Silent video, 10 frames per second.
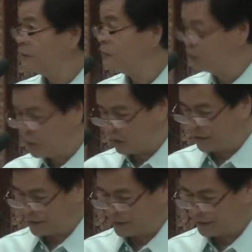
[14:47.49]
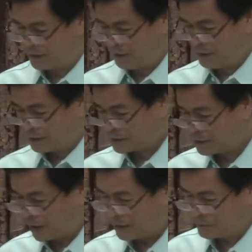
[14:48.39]
Joy
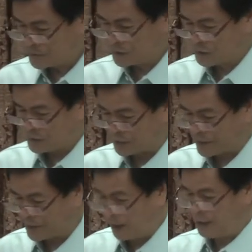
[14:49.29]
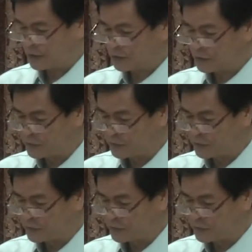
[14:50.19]
comes from a heart